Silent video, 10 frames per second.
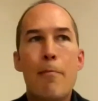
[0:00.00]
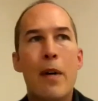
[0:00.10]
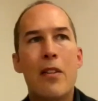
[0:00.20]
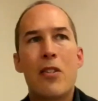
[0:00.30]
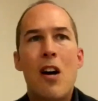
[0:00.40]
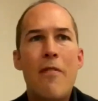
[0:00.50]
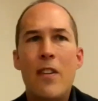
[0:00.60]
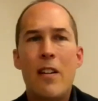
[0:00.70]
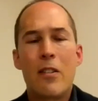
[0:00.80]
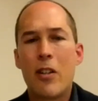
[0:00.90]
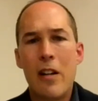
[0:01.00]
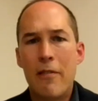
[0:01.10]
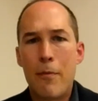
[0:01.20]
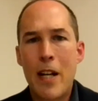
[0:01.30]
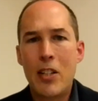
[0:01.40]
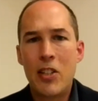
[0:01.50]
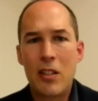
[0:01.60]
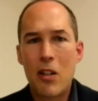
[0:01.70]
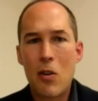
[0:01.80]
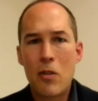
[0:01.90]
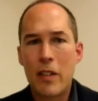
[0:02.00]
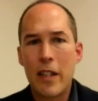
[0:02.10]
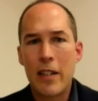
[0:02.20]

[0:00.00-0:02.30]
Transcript: there's often good information locally